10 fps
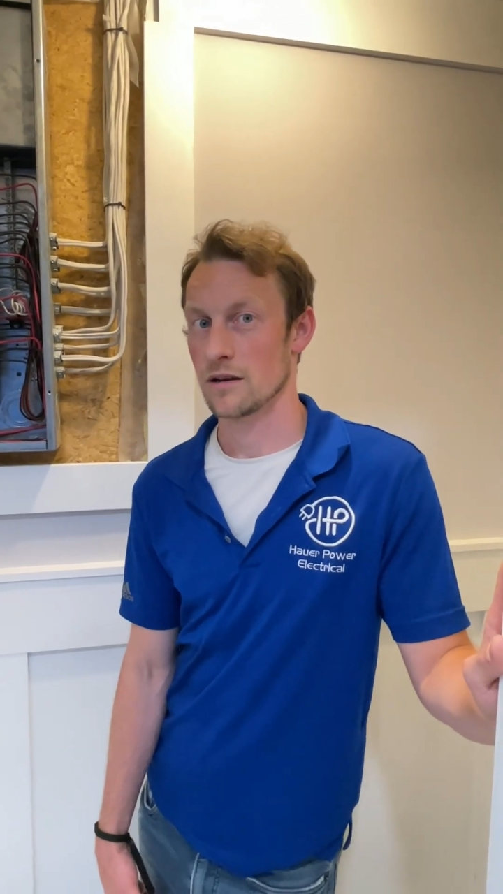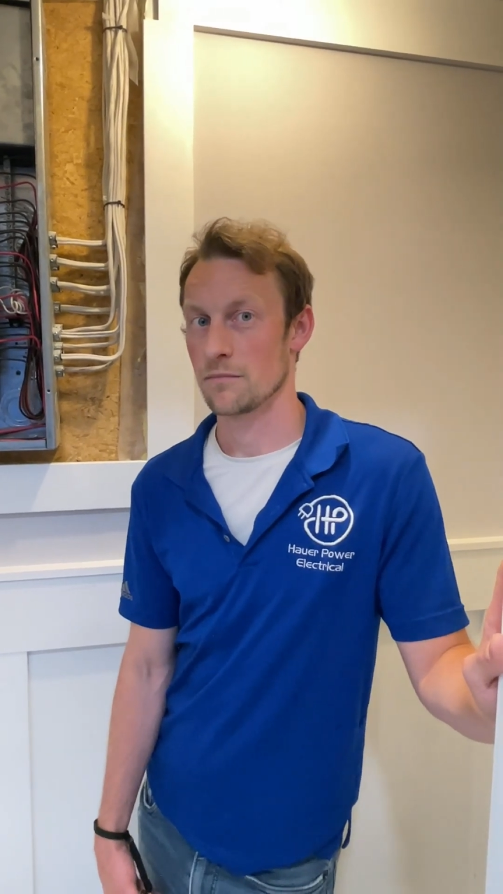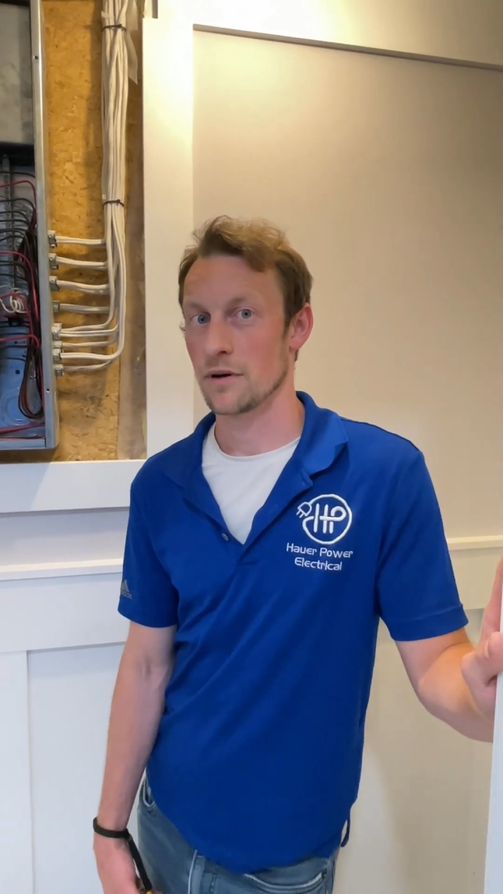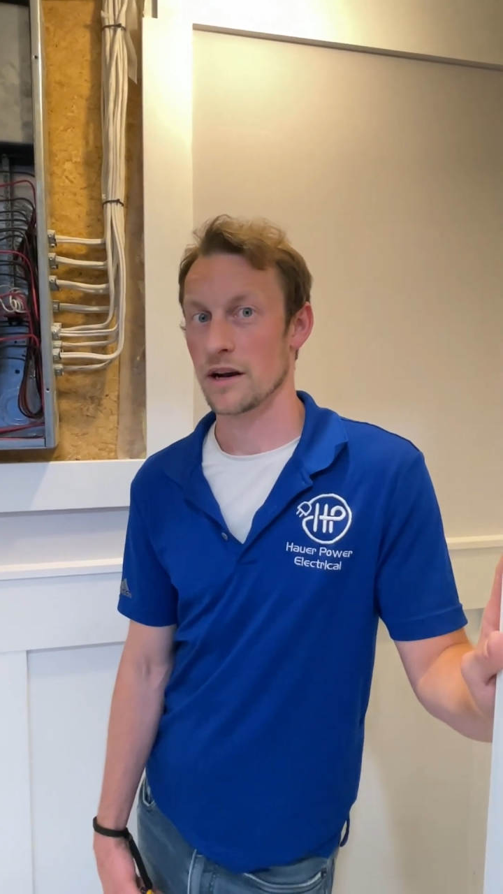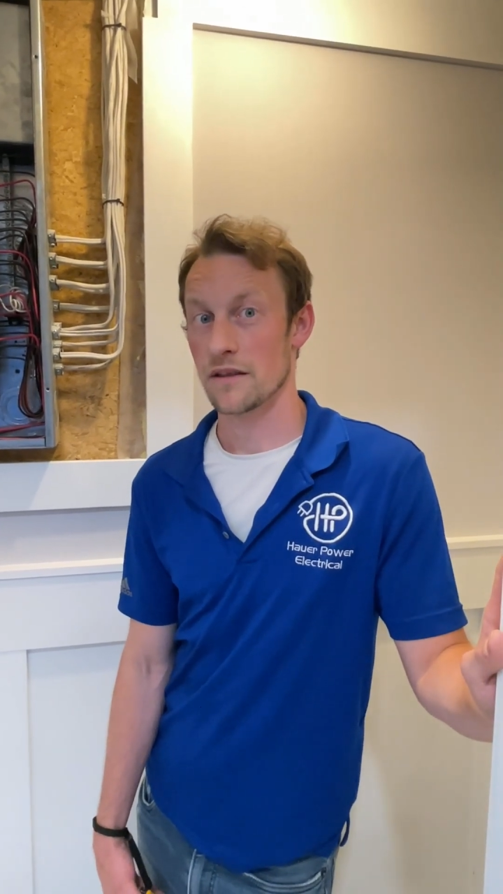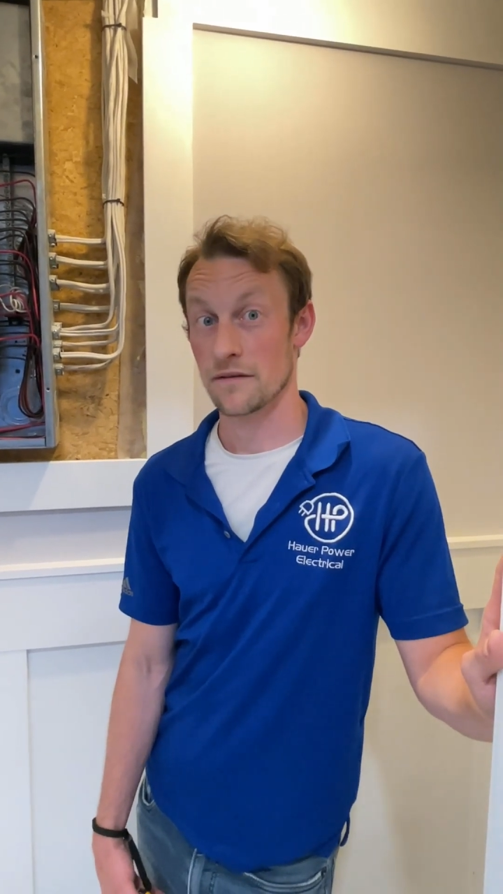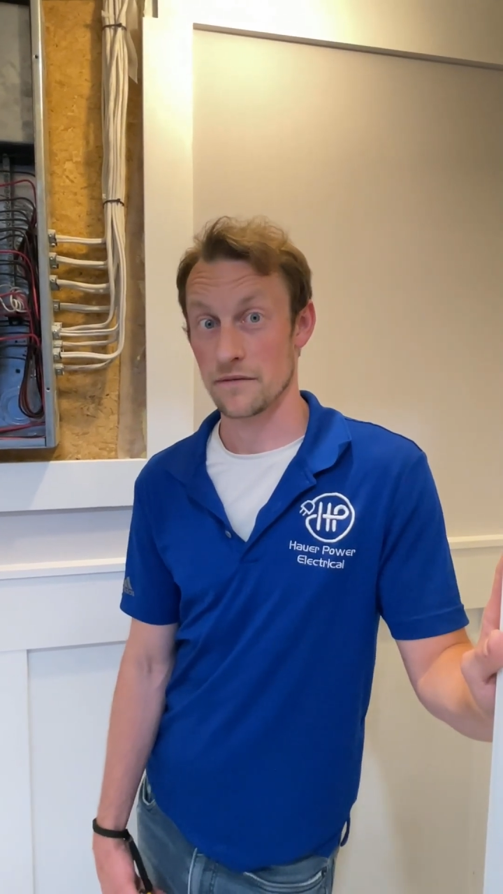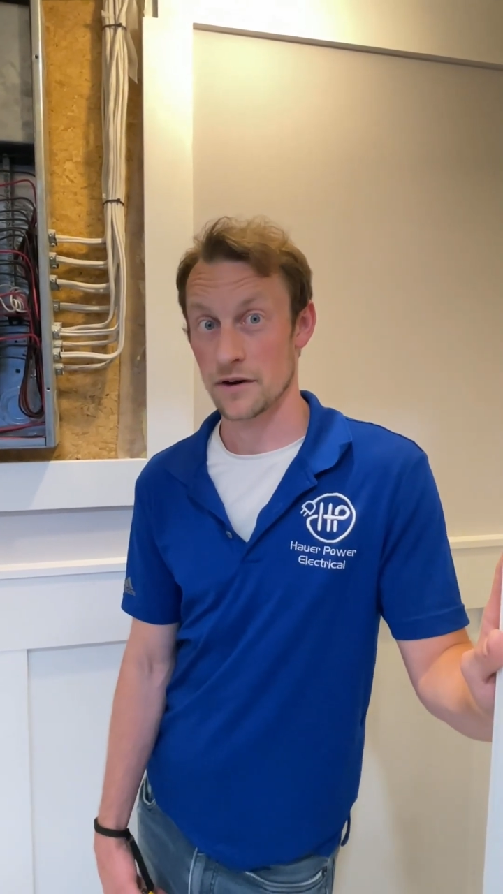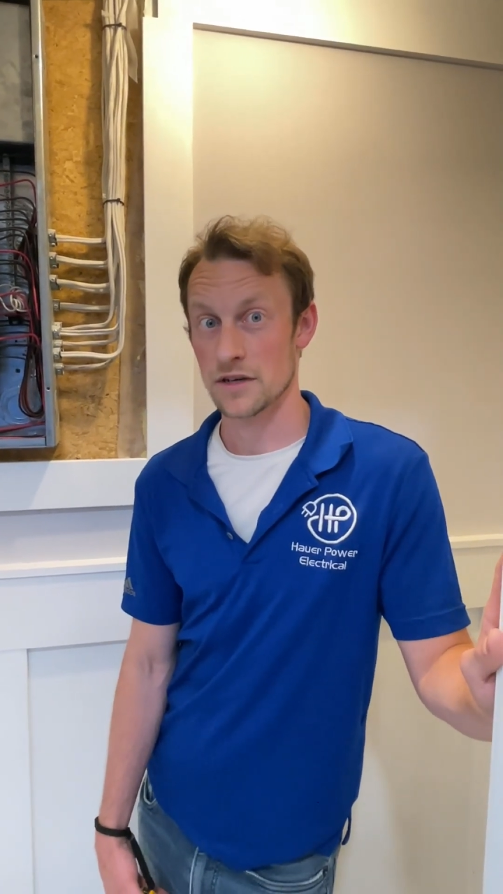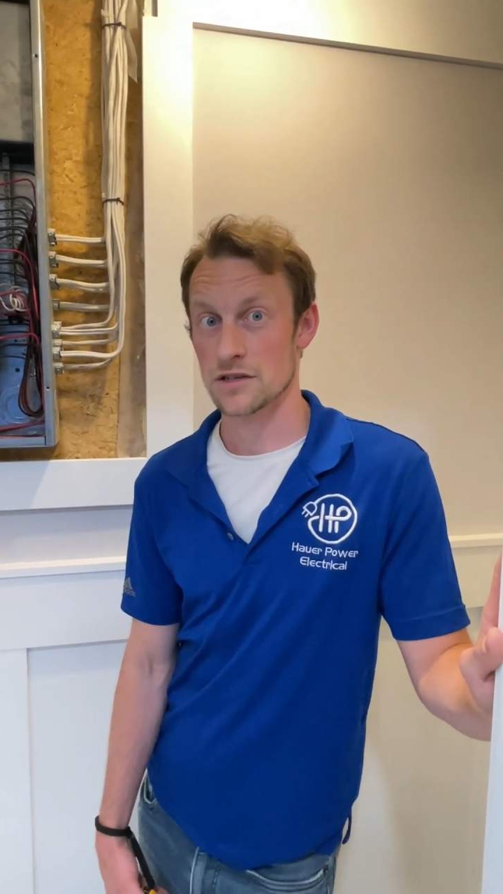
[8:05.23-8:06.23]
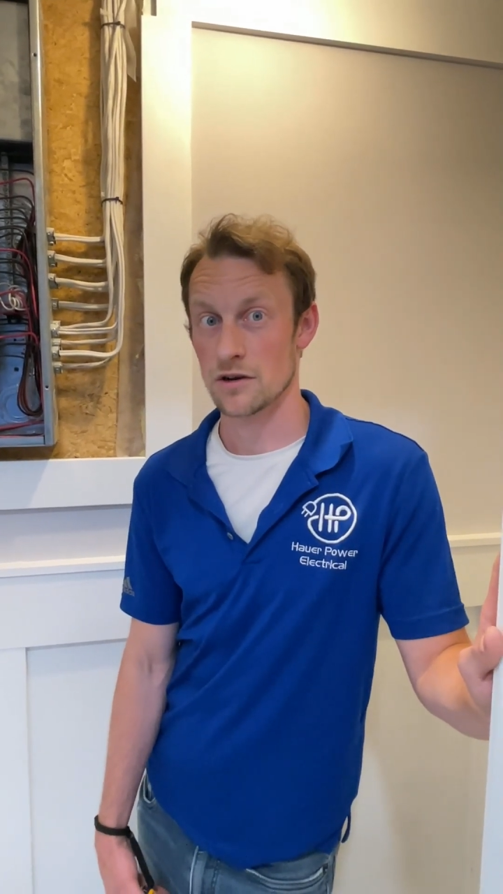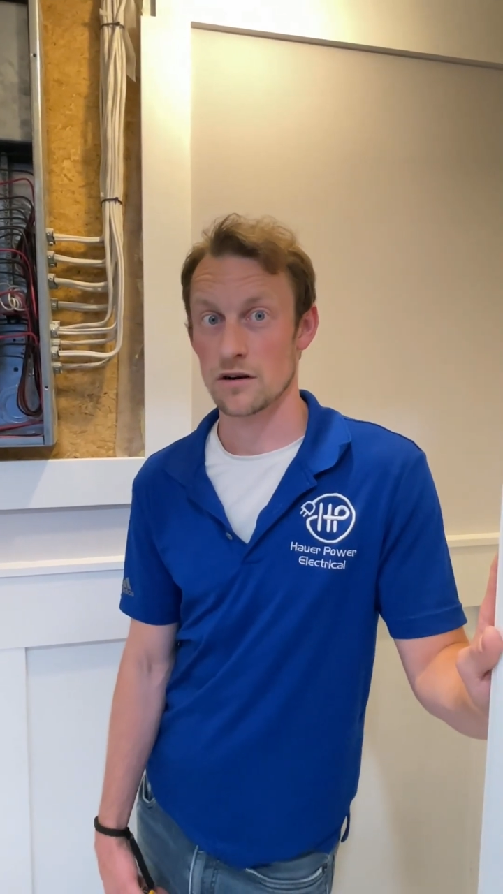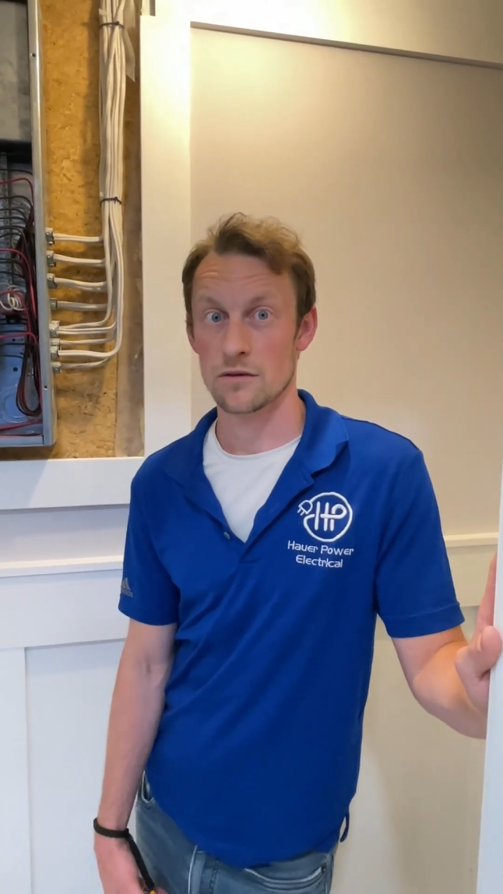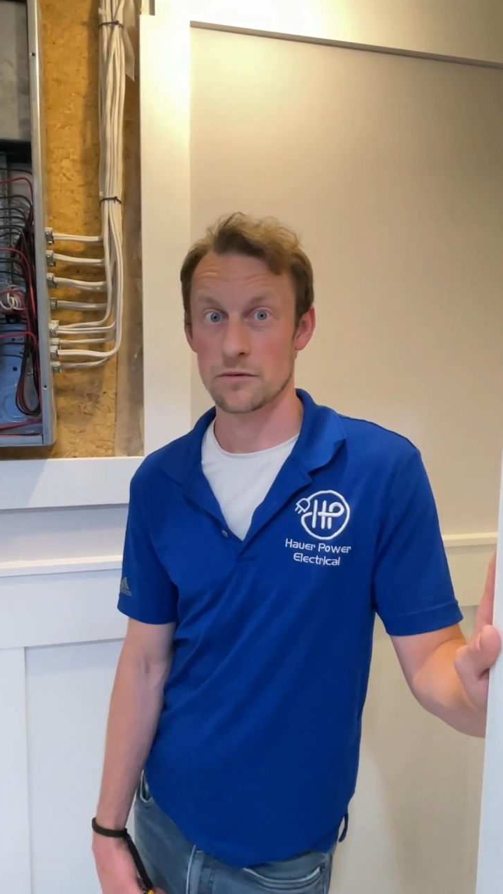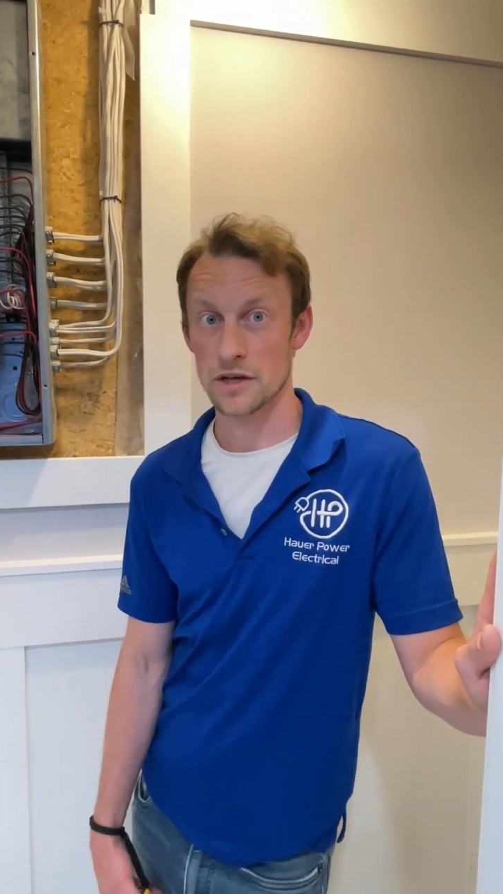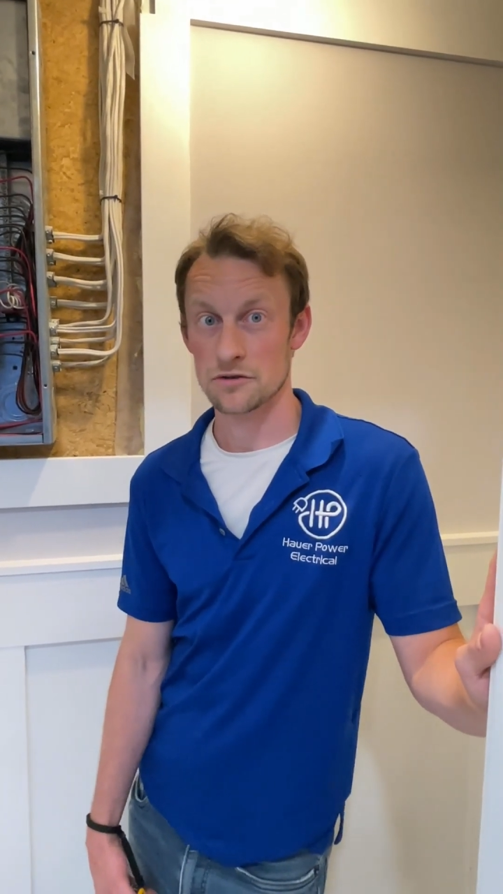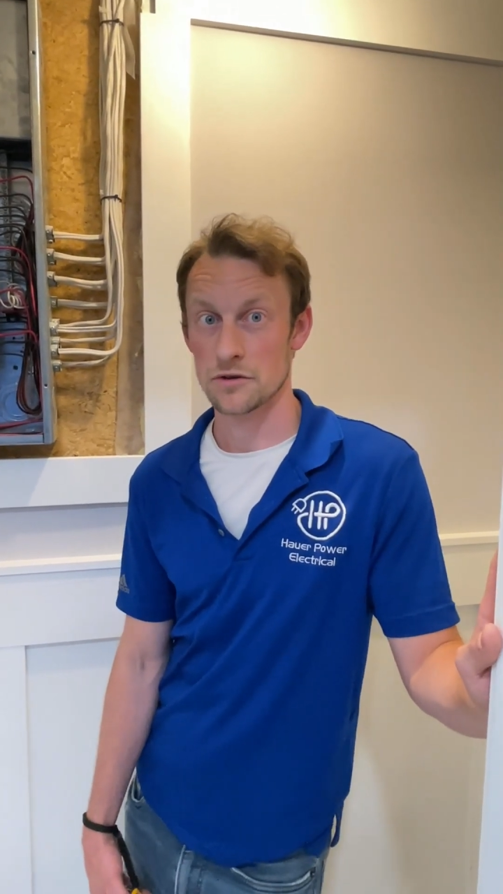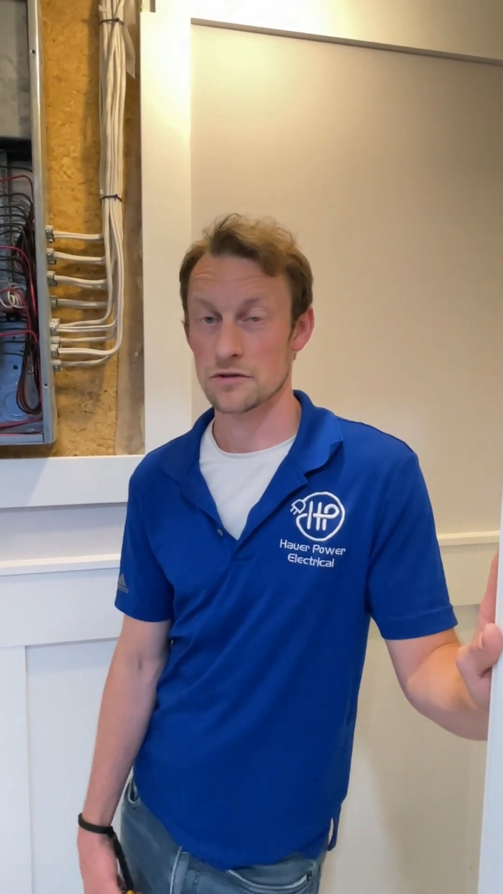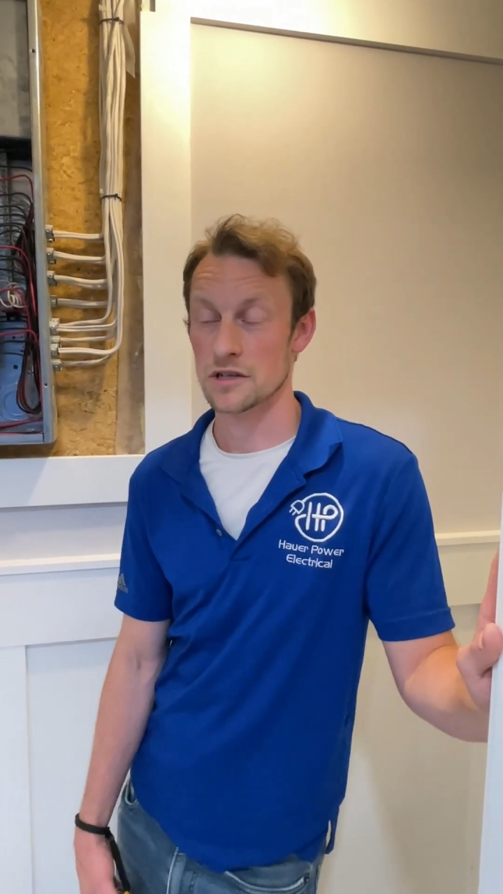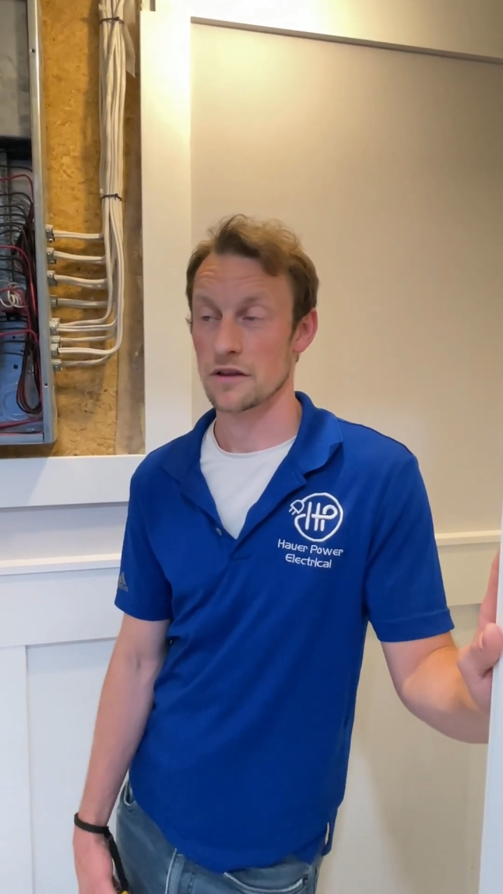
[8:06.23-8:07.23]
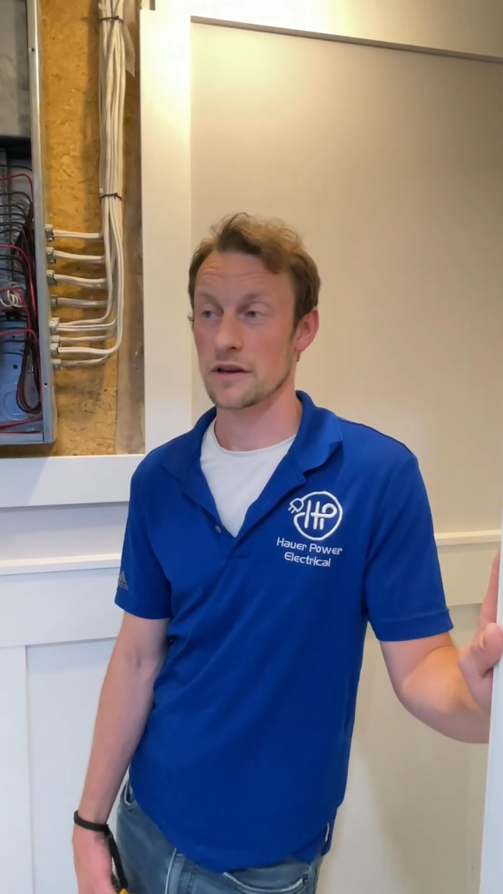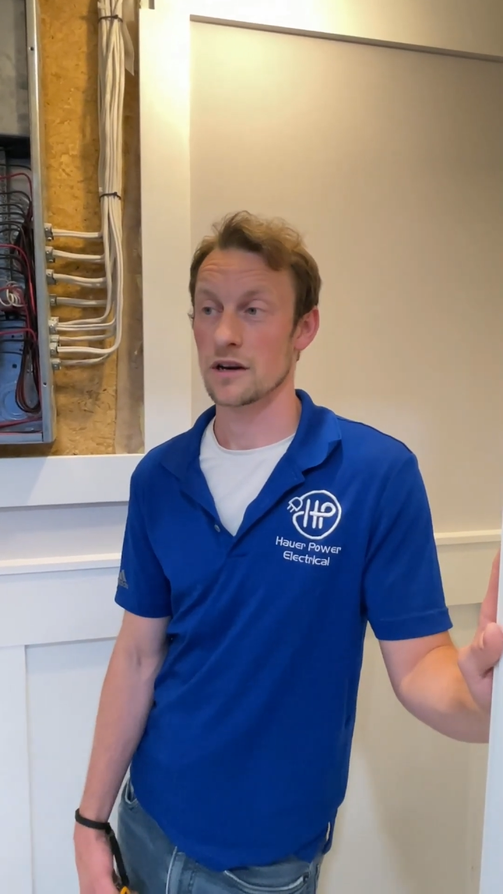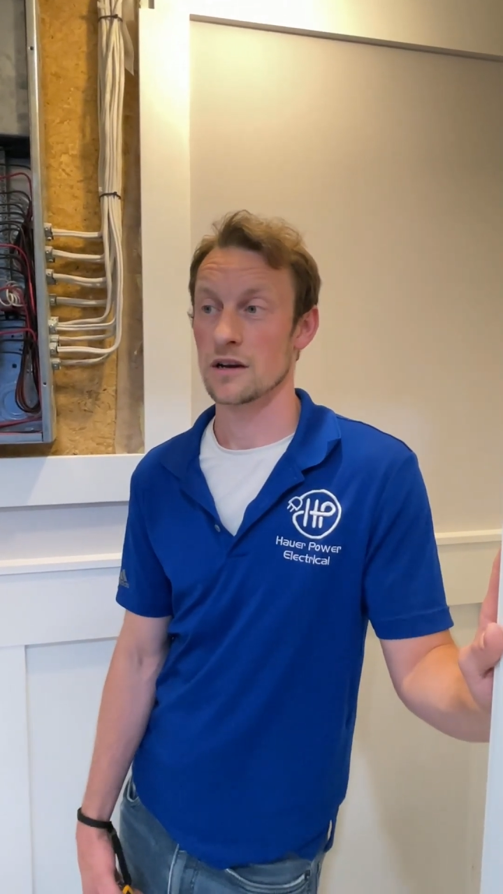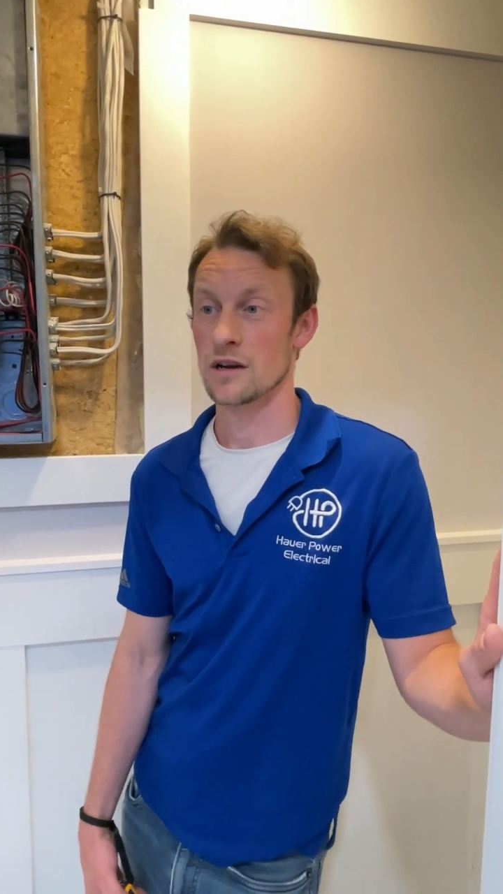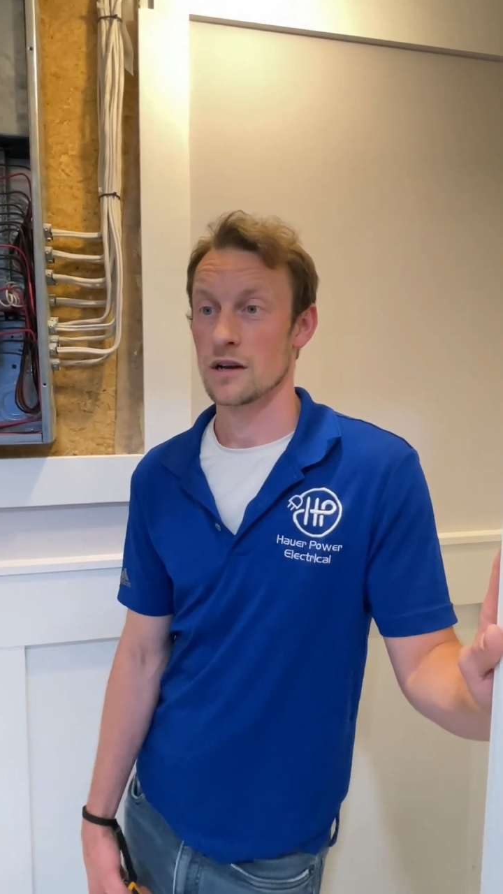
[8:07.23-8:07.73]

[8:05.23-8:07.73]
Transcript: but at the very start when we introduced it there,